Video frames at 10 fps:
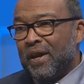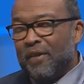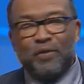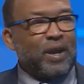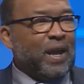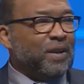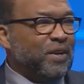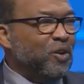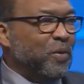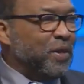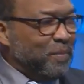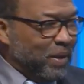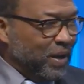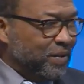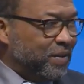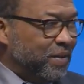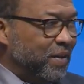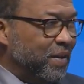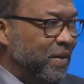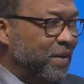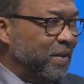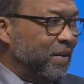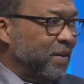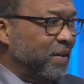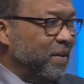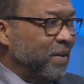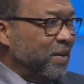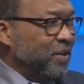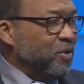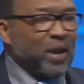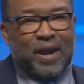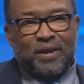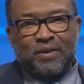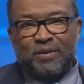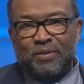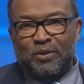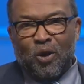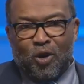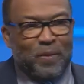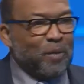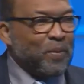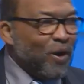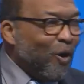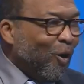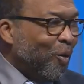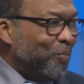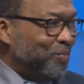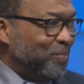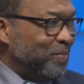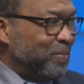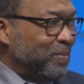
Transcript: If you can't deal with inmates, you can't talk about Paul.